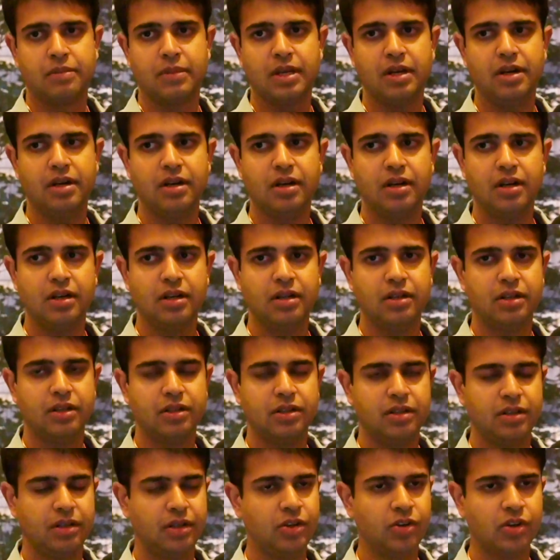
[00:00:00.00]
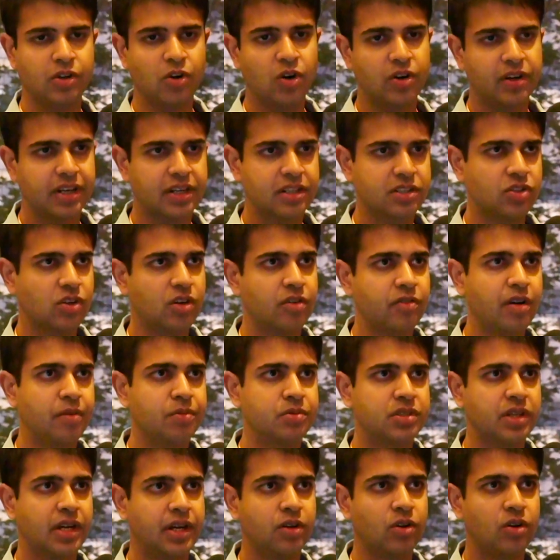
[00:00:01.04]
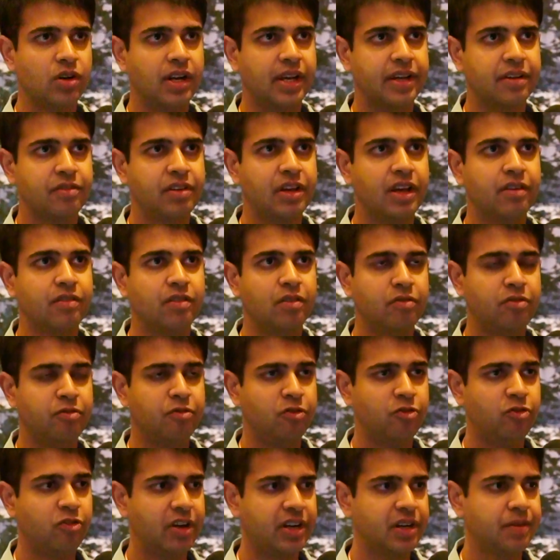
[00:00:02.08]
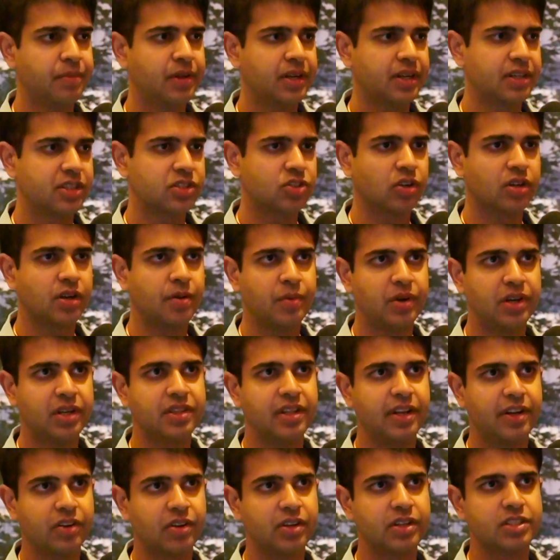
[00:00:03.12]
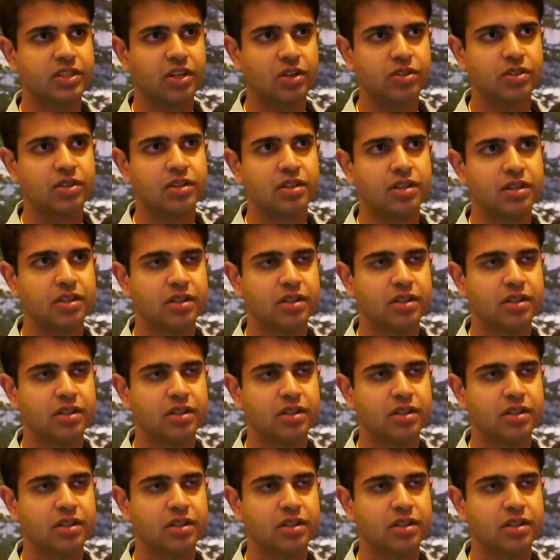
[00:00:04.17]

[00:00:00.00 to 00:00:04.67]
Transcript: You can contact us on our website, or like we have a very big Discord community that you can reach out